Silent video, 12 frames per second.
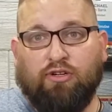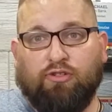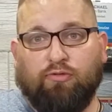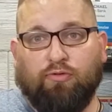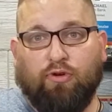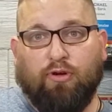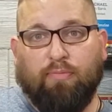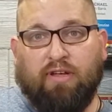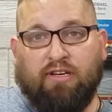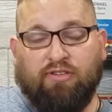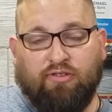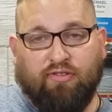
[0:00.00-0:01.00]
to load up
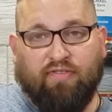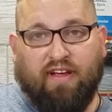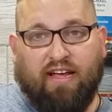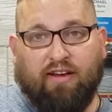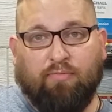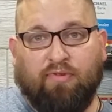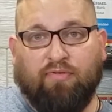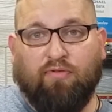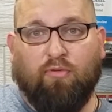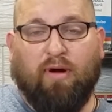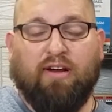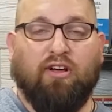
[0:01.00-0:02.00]
into the van
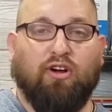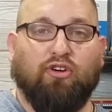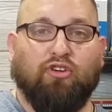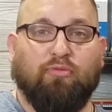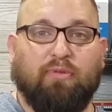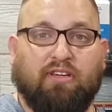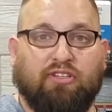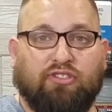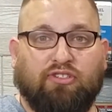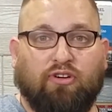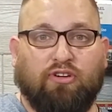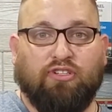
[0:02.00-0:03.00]
before my daughter could be
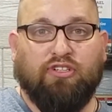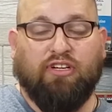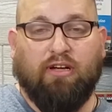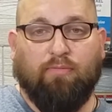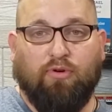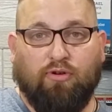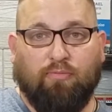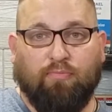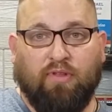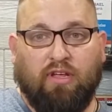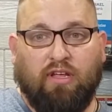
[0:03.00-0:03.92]
discharged to come home.